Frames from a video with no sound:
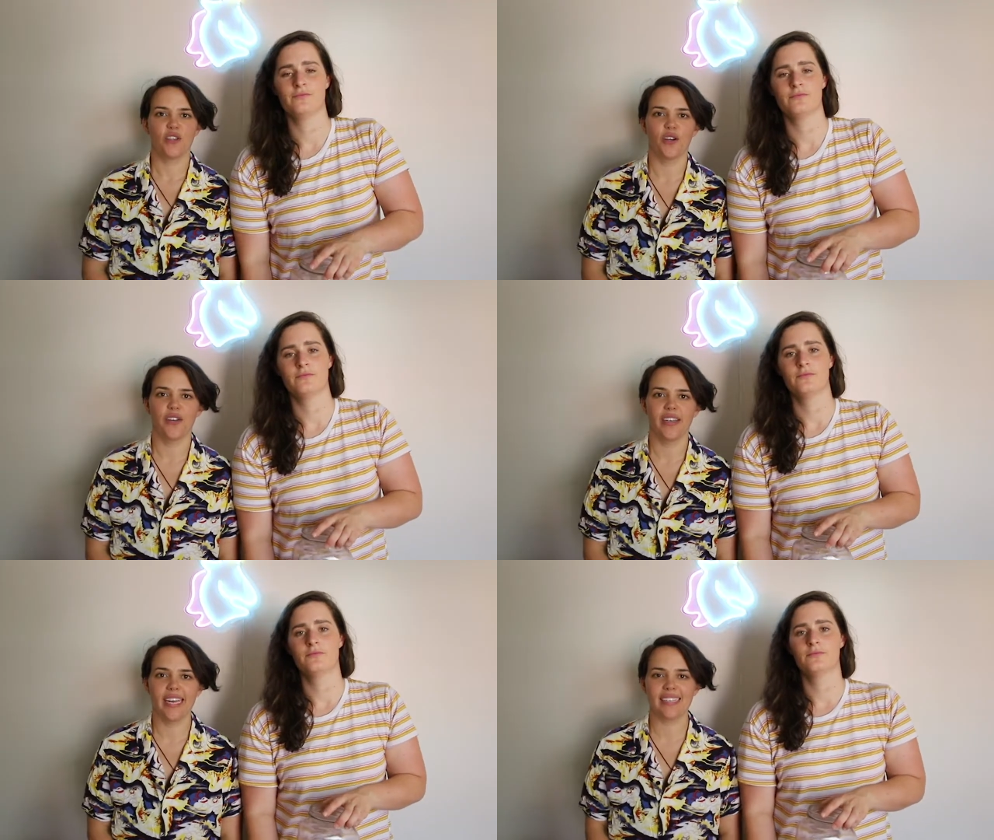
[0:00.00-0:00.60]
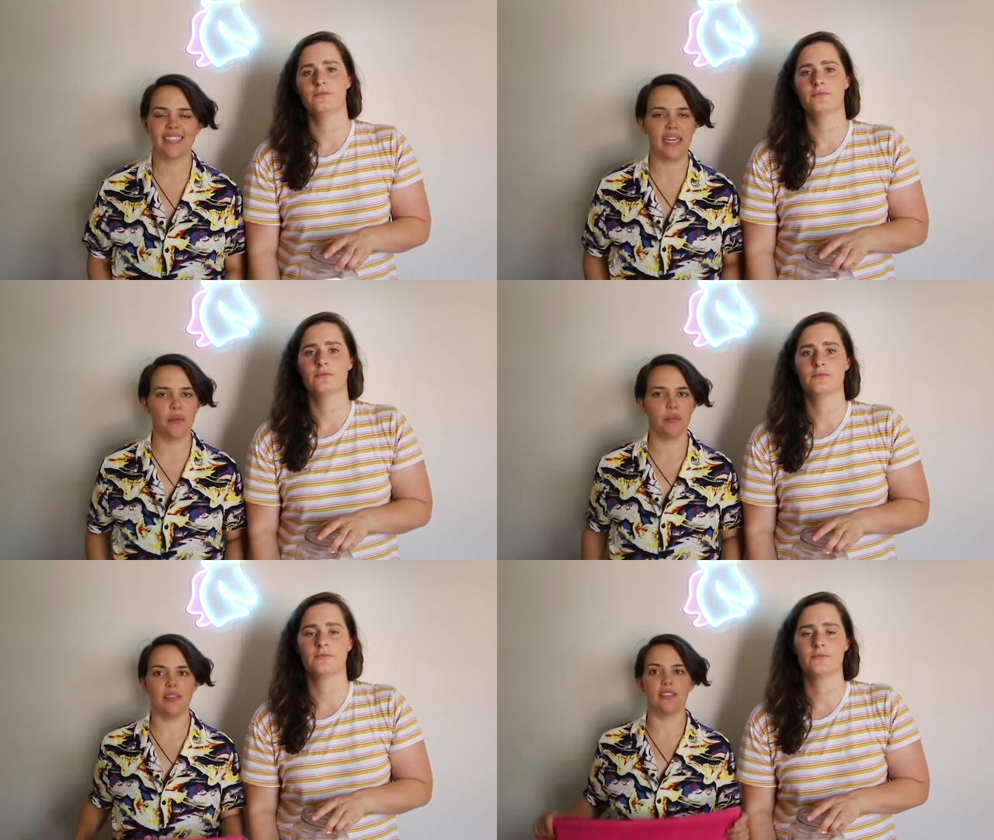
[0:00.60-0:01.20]
Speaker 1: So the next step
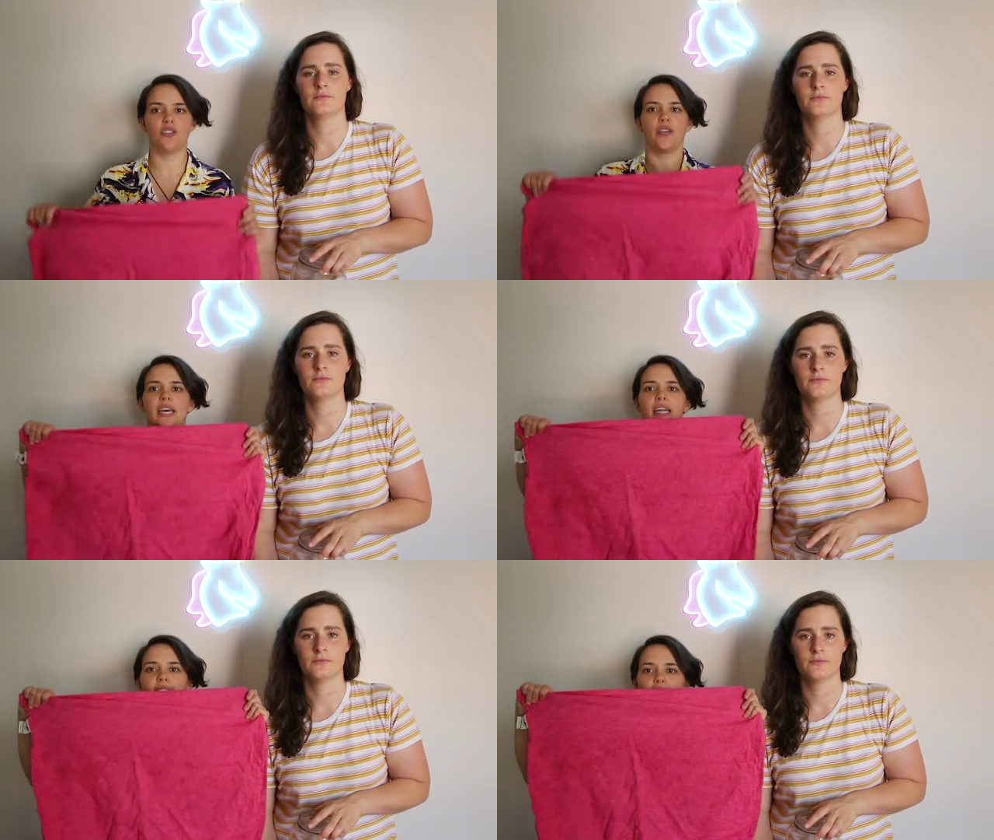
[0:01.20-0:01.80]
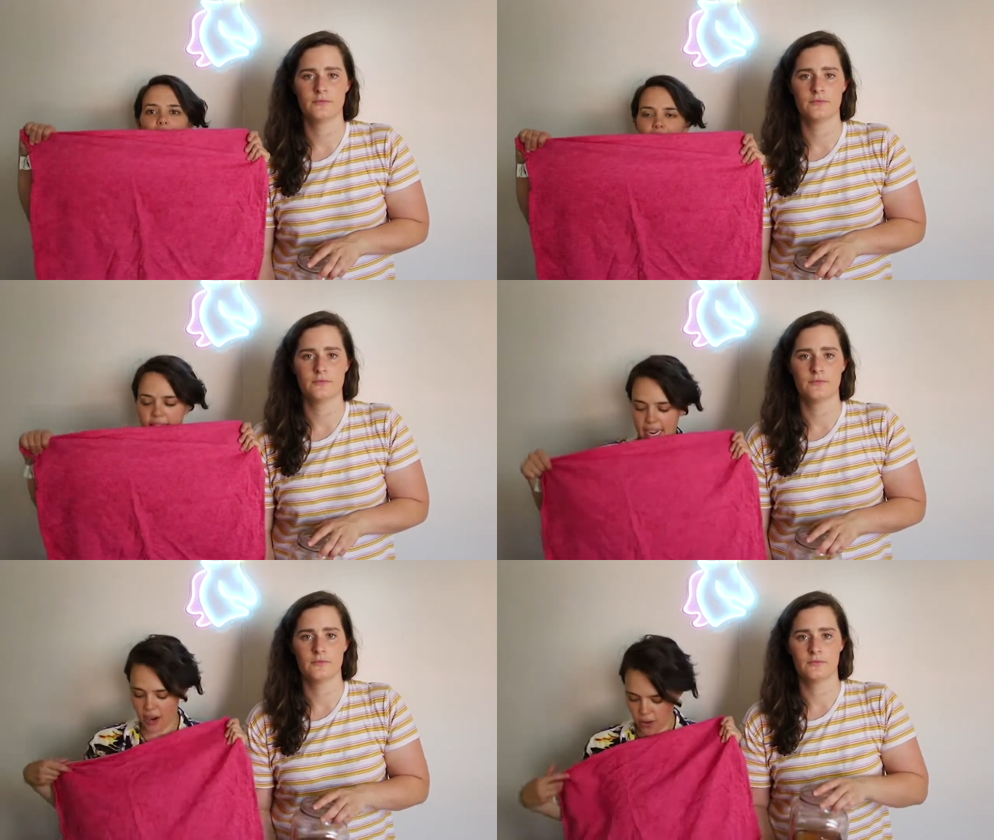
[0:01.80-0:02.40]
is to get a tea
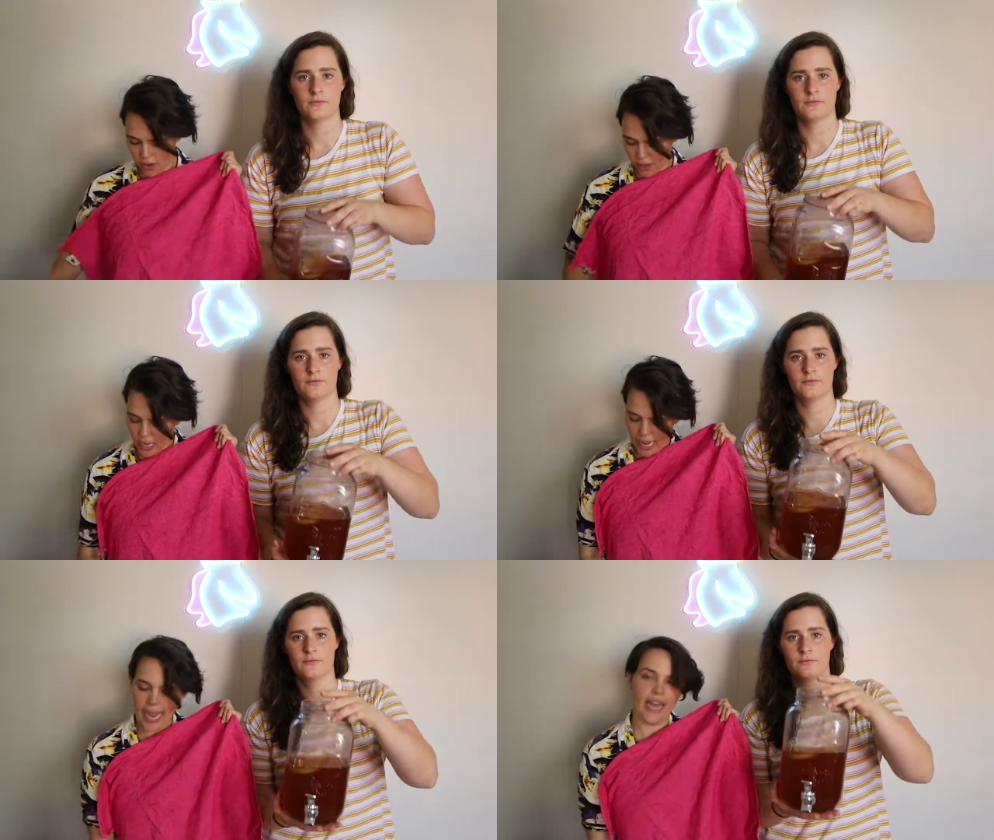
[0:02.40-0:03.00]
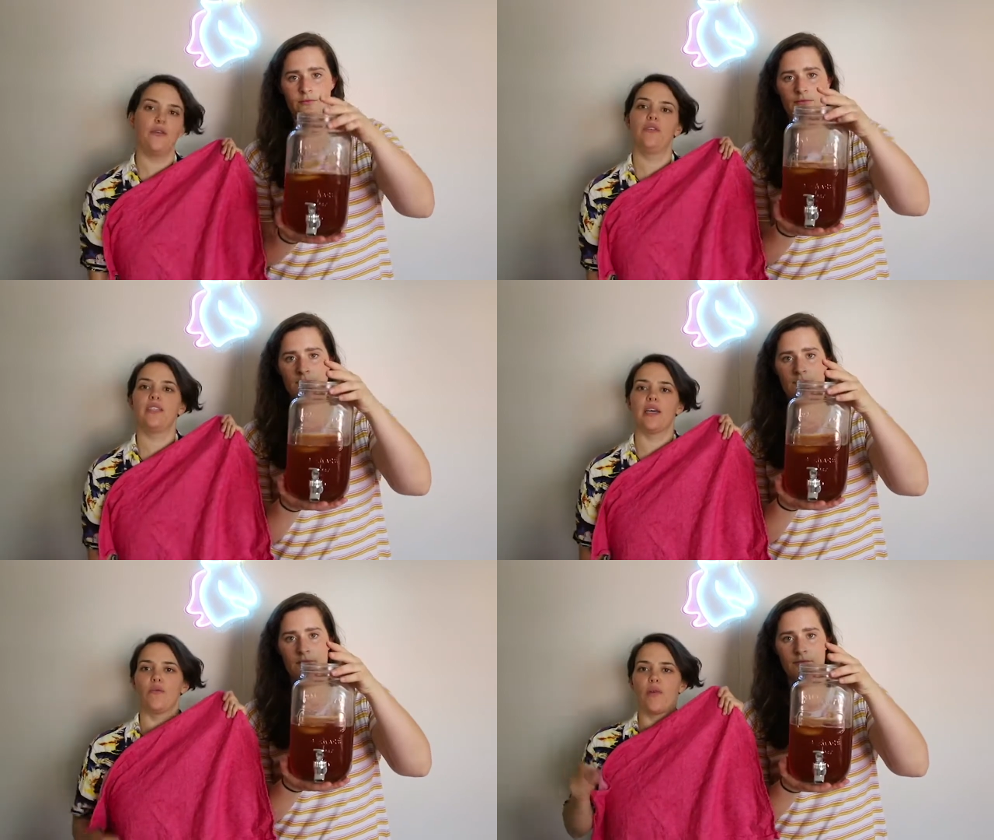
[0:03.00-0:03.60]
towel and
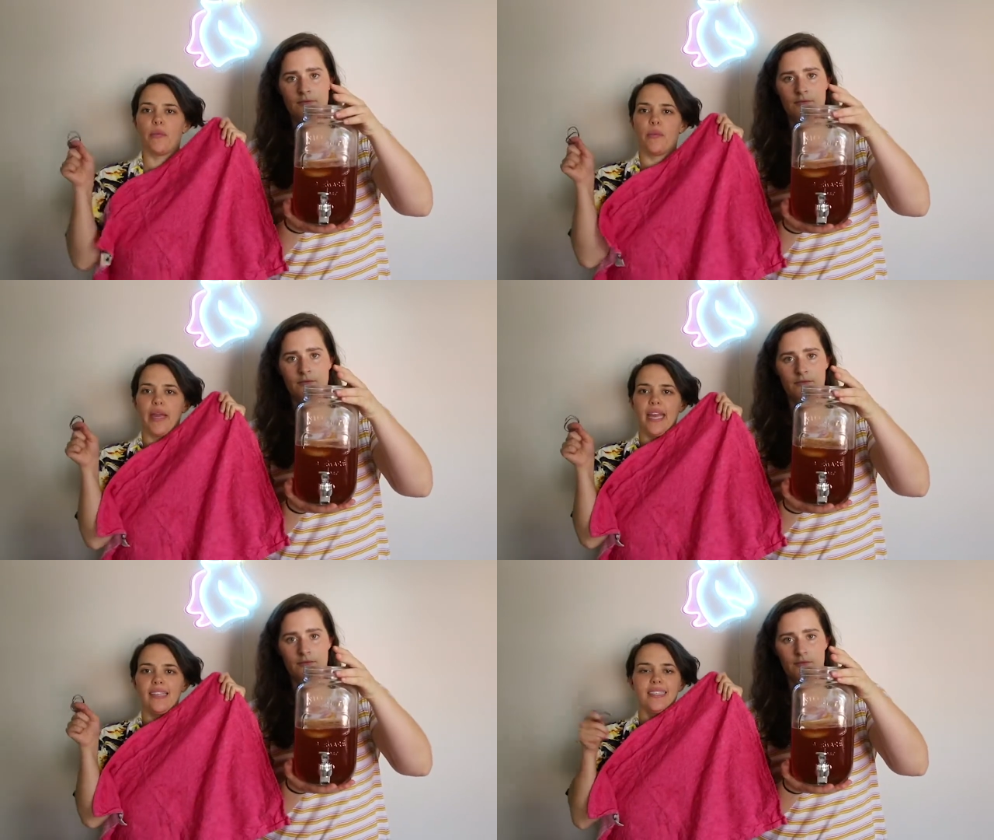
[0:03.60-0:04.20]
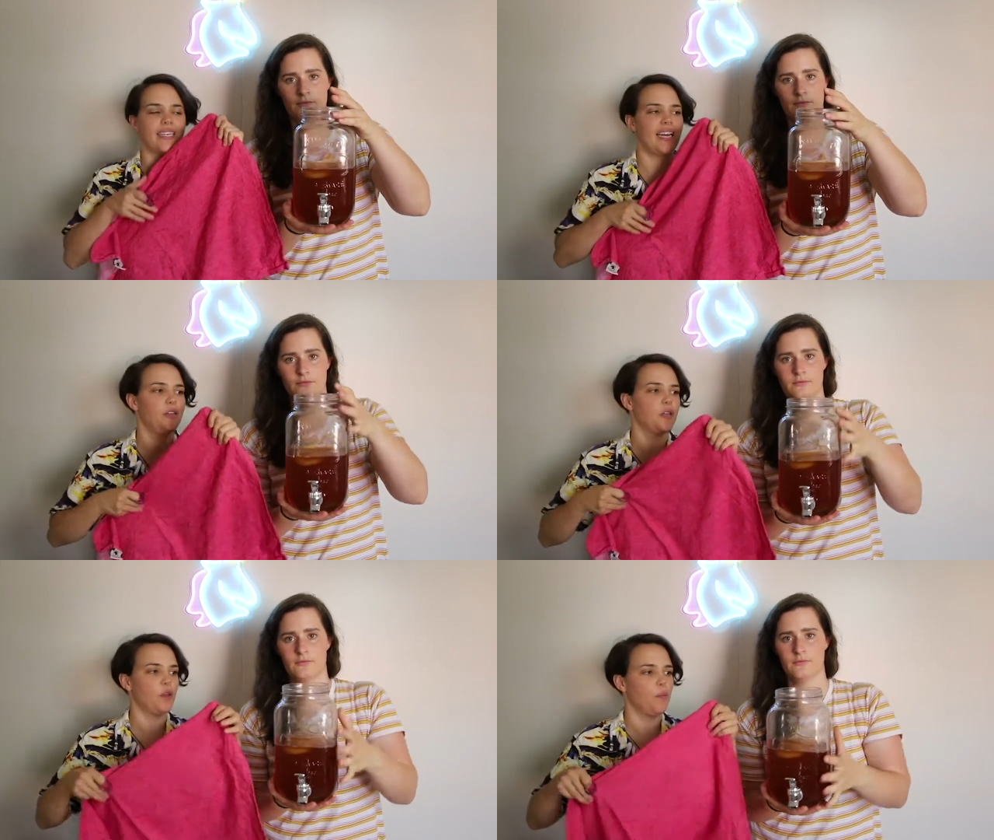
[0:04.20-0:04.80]
some rubber bands and you're
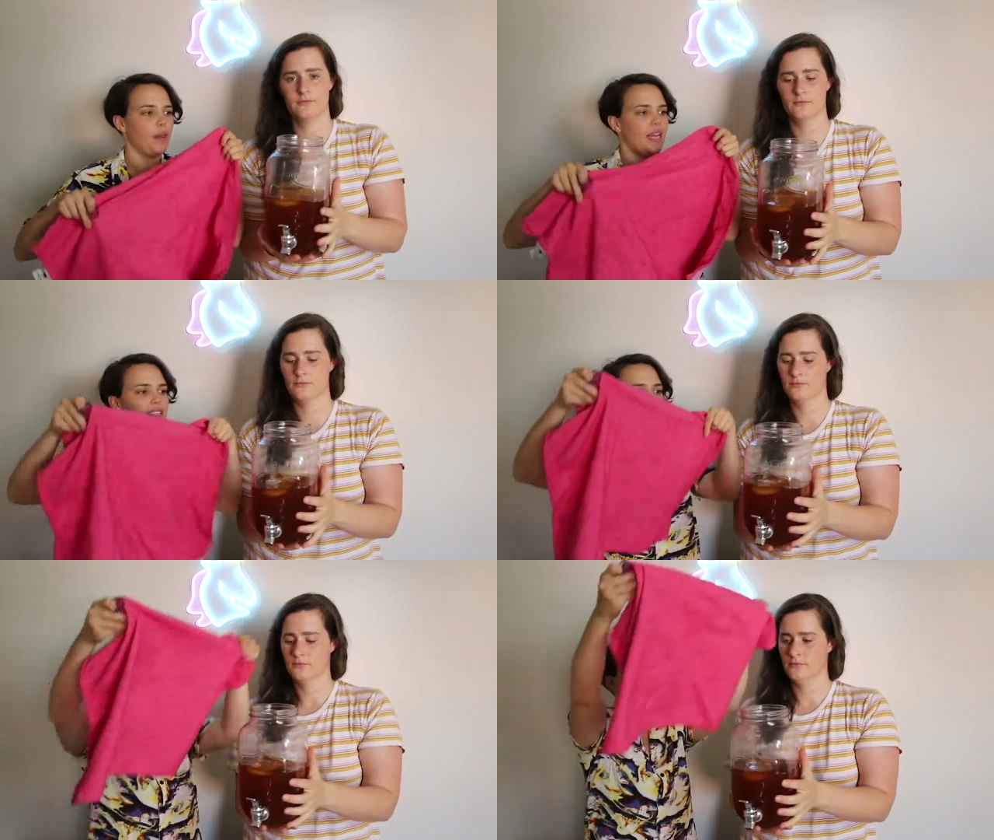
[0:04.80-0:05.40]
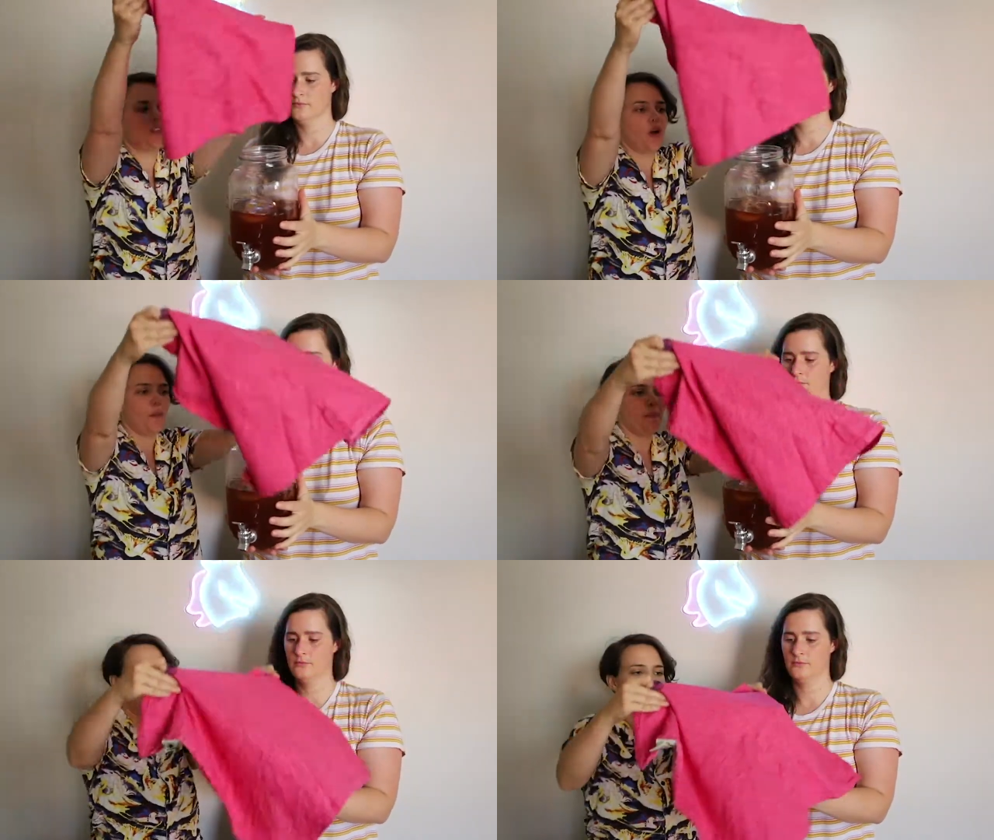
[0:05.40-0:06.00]
going to place it on
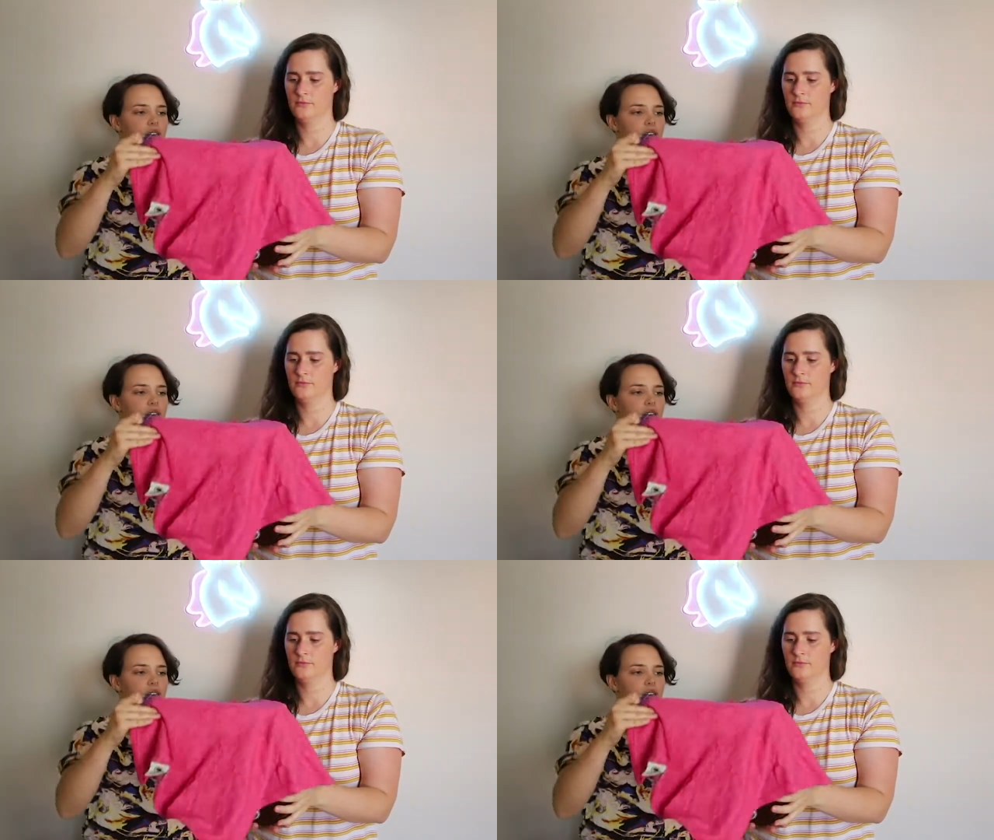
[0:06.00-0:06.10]
top